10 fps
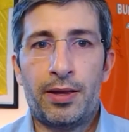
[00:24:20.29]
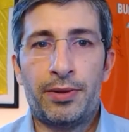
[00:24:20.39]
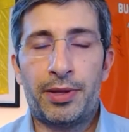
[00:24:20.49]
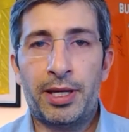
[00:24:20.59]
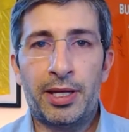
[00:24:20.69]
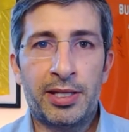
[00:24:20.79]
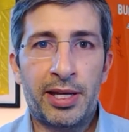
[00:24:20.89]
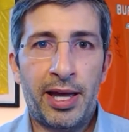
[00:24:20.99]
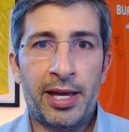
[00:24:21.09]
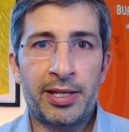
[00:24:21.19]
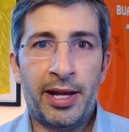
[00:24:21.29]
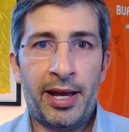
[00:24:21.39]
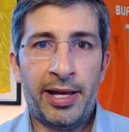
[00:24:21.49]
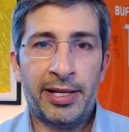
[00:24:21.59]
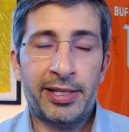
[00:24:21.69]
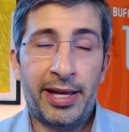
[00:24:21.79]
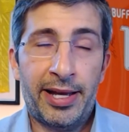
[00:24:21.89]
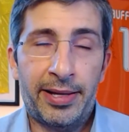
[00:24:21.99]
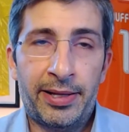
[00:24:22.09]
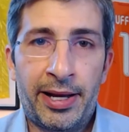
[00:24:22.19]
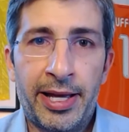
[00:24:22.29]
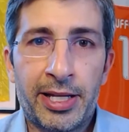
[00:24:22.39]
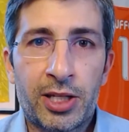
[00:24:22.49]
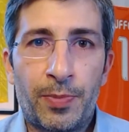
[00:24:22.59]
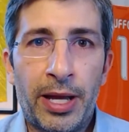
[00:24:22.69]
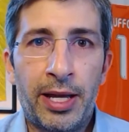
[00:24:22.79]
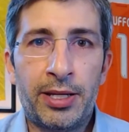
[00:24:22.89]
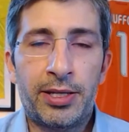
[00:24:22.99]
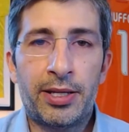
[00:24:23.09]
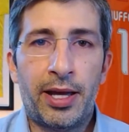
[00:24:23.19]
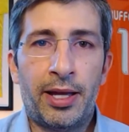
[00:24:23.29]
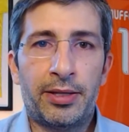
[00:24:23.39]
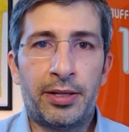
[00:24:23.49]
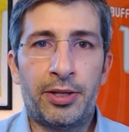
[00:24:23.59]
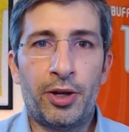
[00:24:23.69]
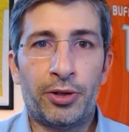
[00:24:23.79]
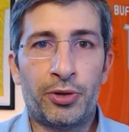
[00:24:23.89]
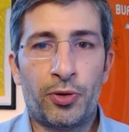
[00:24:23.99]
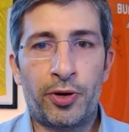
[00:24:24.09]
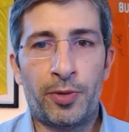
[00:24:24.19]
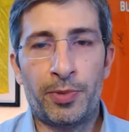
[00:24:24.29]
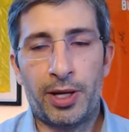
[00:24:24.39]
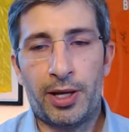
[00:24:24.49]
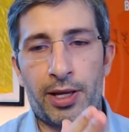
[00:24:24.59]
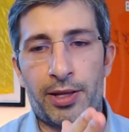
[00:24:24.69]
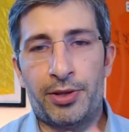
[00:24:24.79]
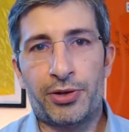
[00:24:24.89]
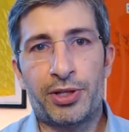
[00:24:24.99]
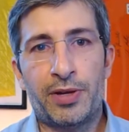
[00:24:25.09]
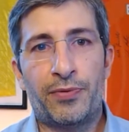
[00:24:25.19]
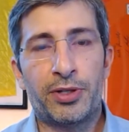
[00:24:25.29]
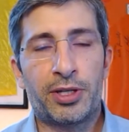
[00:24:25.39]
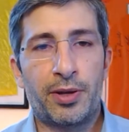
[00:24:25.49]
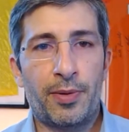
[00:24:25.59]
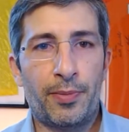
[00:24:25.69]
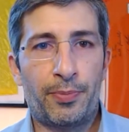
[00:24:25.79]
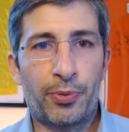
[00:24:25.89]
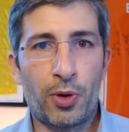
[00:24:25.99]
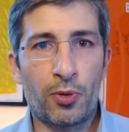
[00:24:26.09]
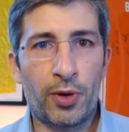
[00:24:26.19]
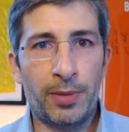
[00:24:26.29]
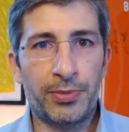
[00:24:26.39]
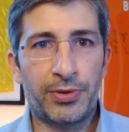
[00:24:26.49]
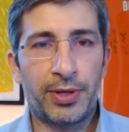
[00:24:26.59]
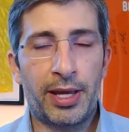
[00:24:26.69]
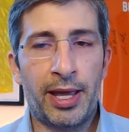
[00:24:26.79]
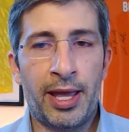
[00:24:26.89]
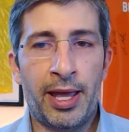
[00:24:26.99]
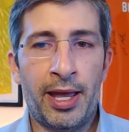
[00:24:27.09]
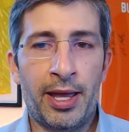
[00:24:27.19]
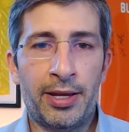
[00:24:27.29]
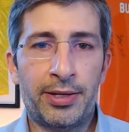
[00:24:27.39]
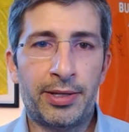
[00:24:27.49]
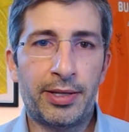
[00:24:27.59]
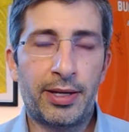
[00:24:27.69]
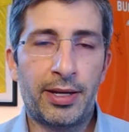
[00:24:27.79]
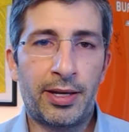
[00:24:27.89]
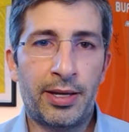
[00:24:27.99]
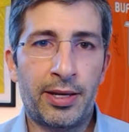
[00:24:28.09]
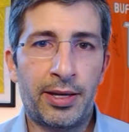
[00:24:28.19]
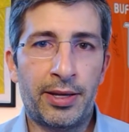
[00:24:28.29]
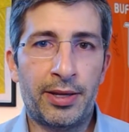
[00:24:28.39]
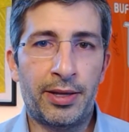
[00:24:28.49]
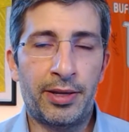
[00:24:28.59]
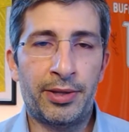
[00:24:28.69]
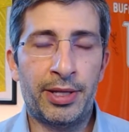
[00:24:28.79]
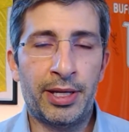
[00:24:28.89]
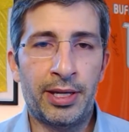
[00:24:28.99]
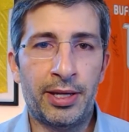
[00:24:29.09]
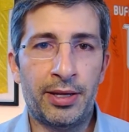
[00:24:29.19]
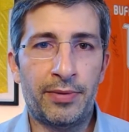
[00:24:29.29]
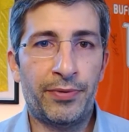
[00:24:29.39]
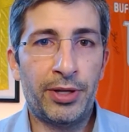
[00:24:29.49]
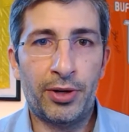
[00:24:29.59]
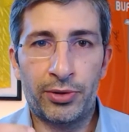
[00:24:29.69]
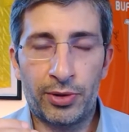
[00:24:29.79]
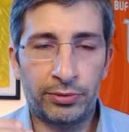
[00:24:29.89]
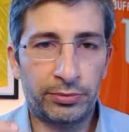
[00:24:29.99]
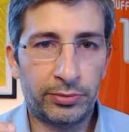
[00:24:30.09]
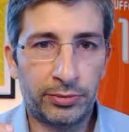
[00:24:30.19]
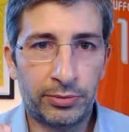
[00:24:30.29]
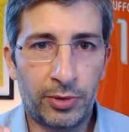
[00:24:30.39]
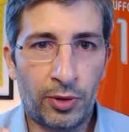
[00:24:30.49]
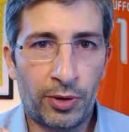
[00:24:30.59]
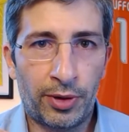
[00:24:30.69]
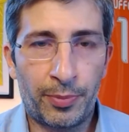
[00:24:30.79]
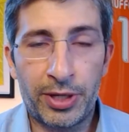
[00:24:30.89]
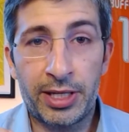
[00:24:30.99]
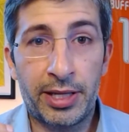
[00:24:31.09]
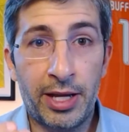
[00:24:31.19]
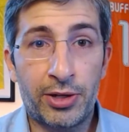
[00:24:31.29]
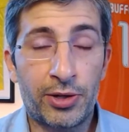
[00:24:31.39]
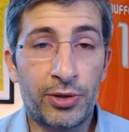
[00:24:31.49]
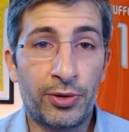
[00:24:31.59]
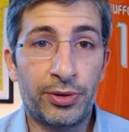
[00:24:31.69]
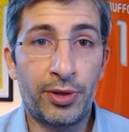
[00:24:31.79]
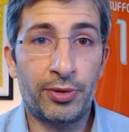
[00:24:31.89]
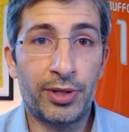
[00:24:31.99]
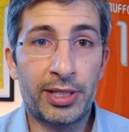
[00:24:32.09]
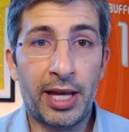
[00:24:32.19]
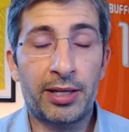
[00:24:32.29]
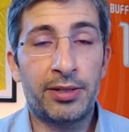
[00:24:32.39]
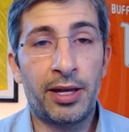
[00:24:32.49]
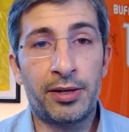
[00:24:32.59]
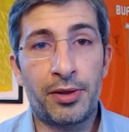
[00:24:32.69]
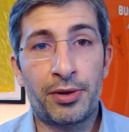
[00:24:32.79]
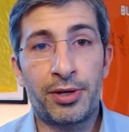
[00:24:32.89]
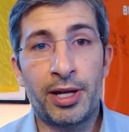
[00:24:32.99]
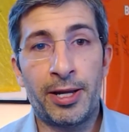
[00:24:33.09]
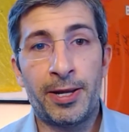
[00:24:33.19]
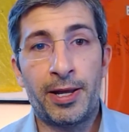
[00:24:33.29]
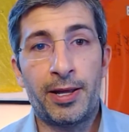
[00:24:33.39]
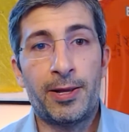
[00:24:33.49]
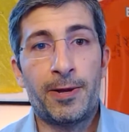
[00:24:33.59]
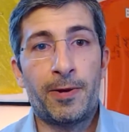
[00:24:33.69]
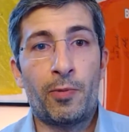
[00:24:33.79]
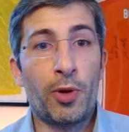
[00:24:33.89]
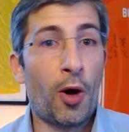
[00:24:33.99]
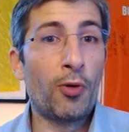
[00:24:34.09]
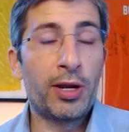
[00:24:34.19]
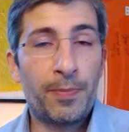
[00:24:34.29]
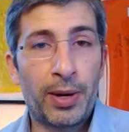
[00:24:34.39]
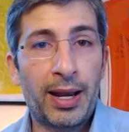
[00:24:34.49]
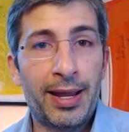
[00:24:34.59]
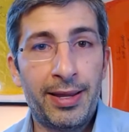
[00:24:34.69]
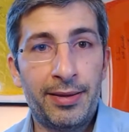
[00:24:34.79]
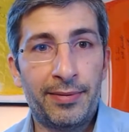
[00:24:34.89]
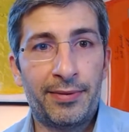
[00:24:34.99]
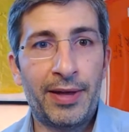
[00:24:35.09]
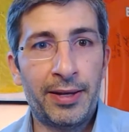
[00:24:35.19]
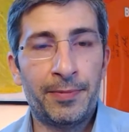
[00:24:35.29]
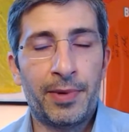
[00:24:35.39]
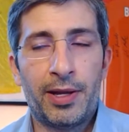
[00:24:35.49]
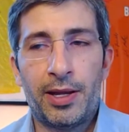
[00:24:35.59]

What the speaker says: The thing is, as I explained at the auditorium, there's different programs, and the videos or presentations on the second day and the third day will only play then.